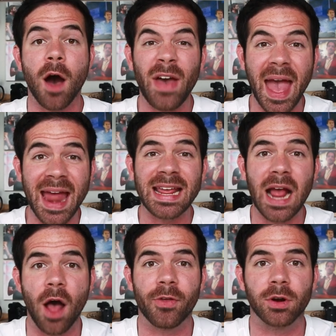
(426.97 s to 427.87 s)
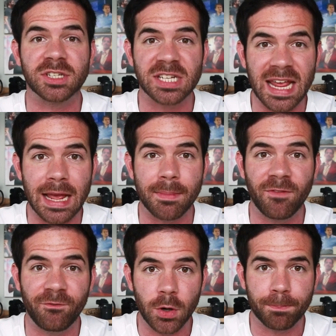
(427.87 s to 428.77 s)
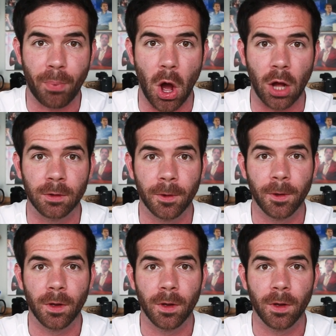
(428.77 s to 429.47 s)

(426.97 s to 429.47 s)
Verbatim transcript: of any other team in football.